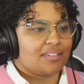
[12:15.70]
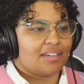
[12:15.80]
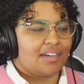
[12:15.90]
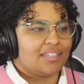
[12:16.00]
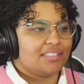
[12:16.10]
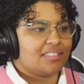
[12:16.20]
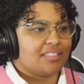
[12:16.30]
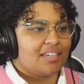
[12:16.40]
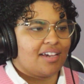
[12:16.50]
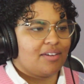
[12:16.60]
Guys,
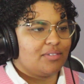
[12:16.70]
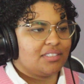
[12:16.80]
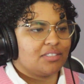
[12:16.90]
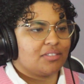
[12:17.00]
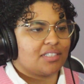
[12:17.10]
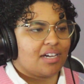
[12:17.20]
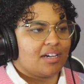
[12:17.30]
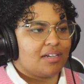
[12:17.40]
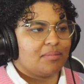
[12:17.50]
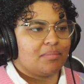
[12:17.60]
every single
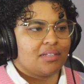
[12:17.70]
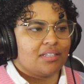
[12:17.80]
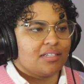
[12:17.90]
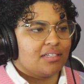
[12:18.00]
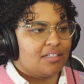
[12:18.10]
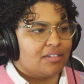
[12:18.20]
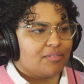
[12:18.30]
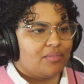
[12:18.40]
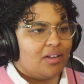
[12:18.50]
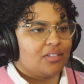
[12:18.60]
time you
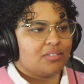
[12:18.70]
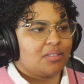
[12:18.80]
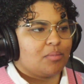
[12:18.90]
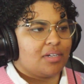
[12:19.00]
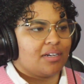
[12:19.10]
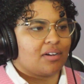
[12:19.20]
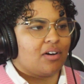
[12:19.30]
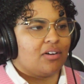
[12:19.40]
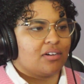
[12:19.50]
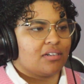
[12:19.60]
follow someone in a
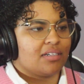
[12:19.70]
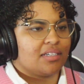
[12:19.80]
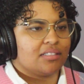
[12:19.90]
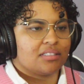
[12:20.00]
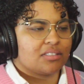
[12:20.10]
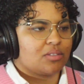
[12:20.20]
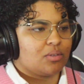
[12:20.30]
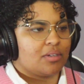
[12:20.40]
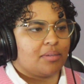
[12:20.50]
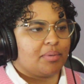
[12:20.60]
car, it looks
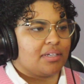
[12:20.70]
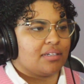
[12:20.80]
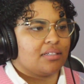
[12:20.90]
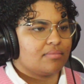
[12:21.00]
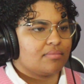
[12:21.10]
creepy.